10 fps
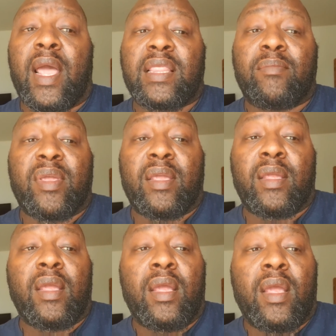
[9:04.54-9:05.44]
have to
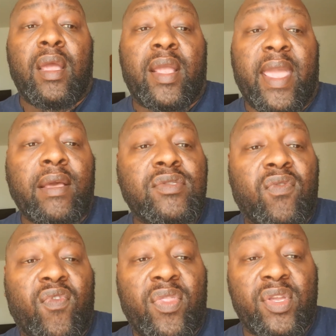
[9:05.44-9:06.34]
be canceled
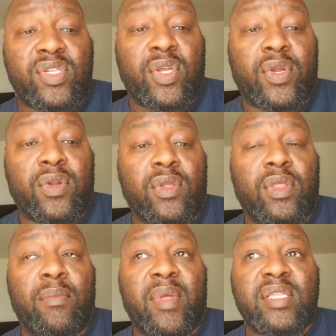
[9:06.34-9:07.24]
for this year.
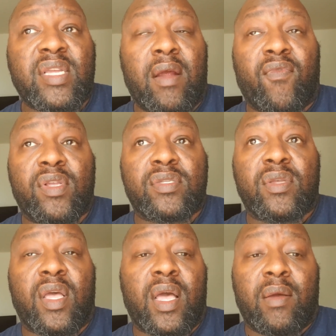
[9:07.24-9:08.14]
The men's conference,
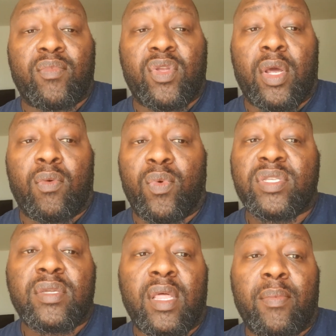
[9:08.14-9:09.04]
we're
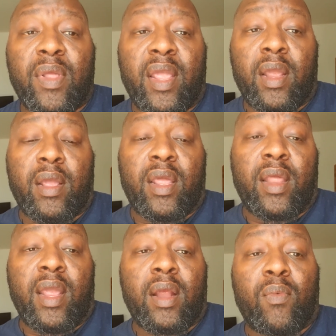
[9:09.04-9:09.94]
still up in the
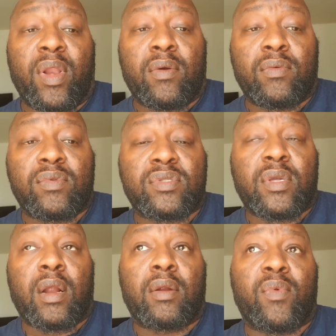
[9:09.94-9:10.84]
air. We don't
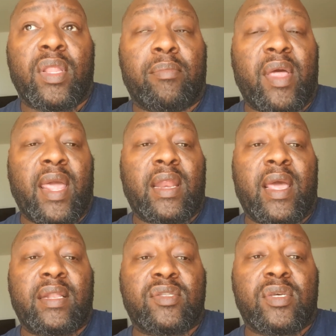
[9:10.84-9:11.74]
start really planning
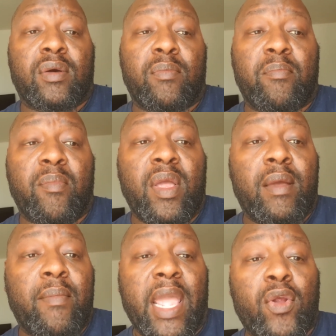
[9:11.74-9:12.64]
that until
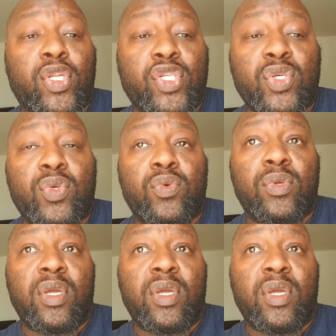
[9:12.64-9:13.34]
May or June,